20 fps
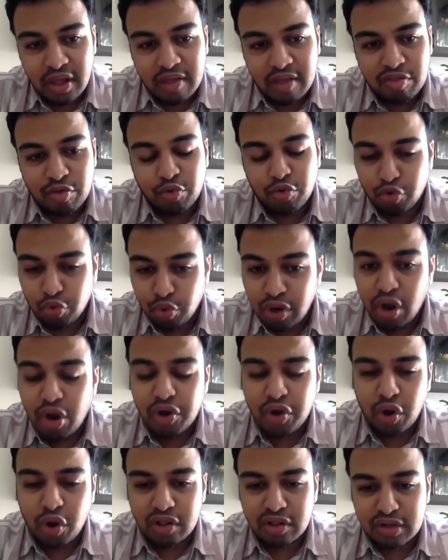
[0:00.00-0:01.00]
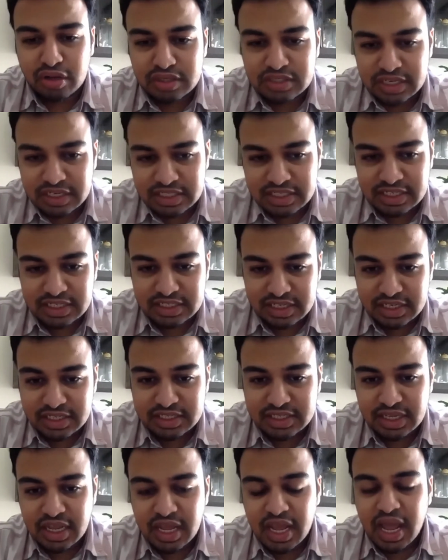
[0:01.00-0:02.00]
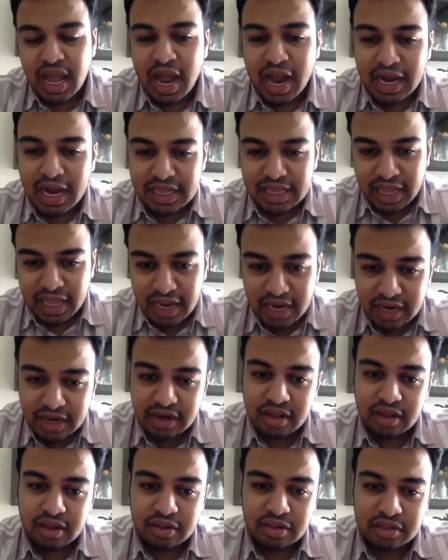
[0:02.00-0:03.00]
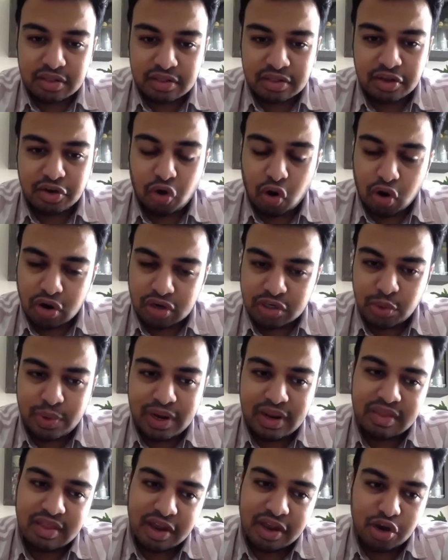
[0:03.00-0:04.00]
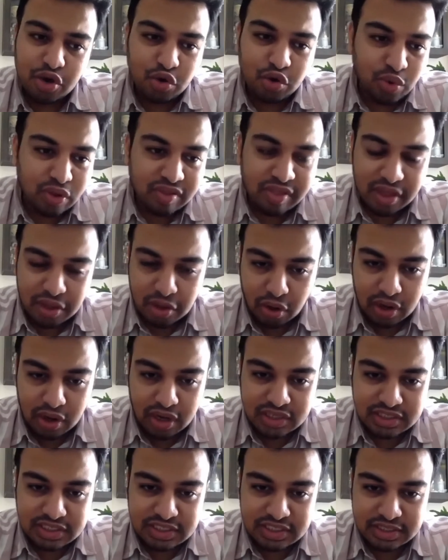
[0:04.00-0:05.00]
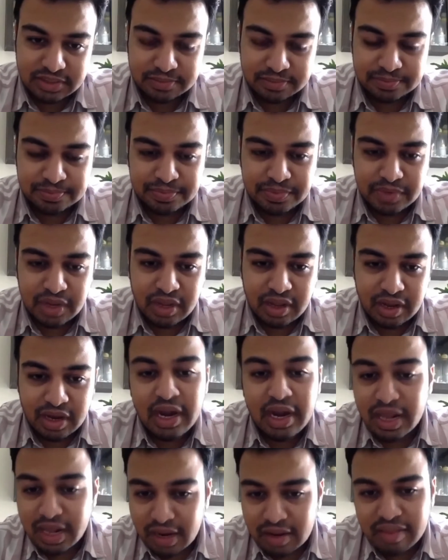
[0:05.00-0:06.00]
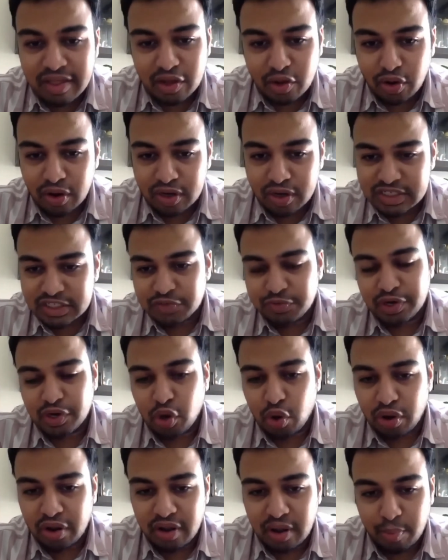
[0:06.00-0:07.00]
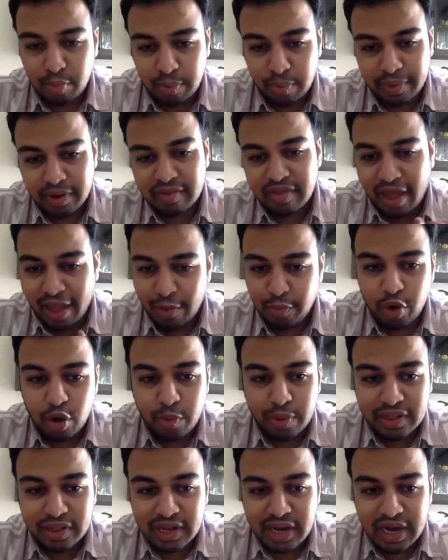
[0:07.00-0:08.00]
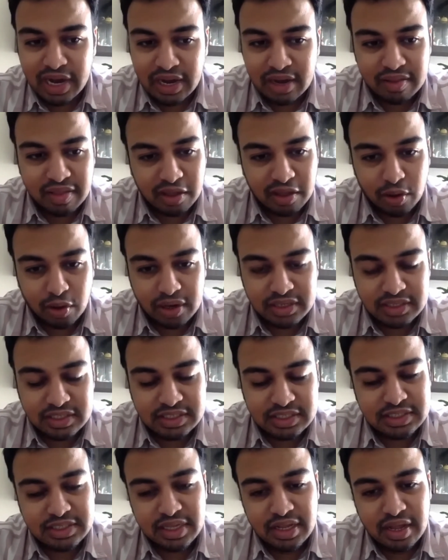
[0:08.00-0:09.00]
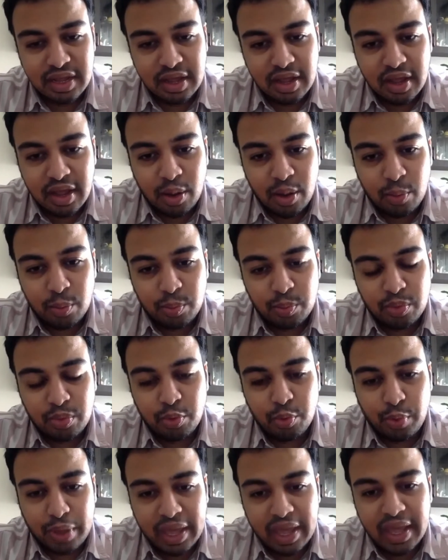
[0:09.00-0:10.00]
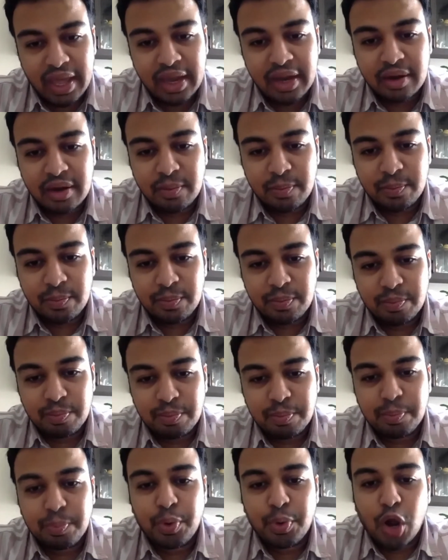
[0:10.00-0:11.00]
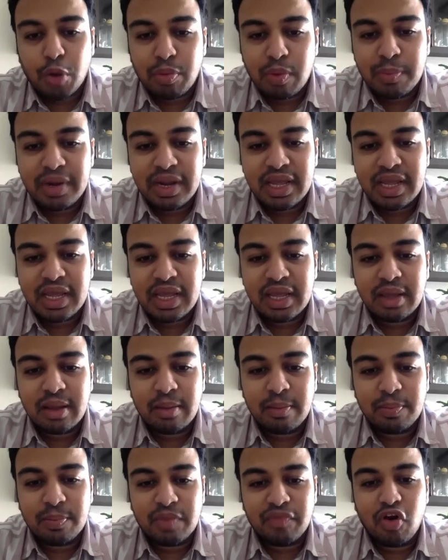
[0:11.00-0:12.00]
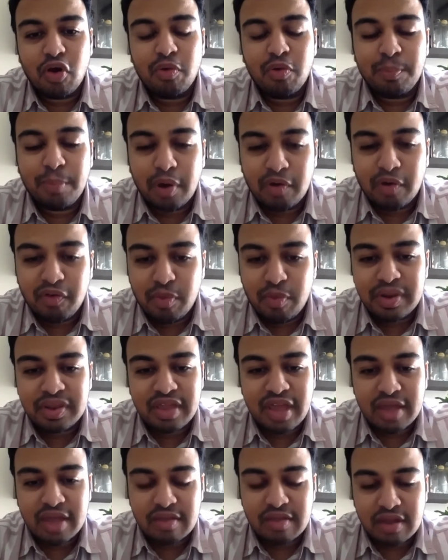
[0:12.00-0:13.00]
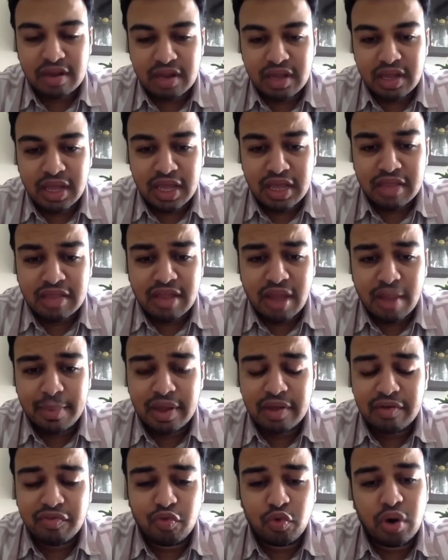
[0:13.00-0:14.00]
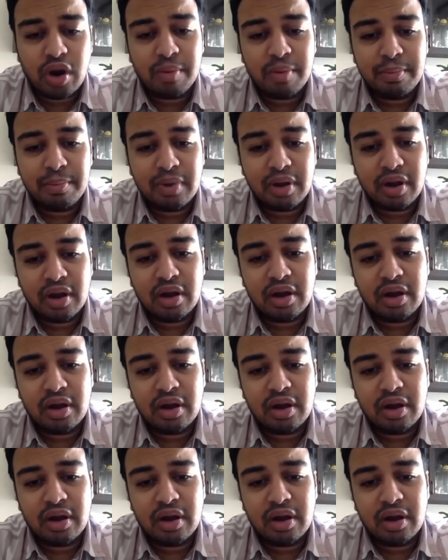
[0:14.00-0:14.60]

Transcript: So rule out all those diseases, and then the doctor will send you to a psychologist, clinical psychologist we're talking about, because I work with clinical psychologists, where probably the performance anxiety is coming from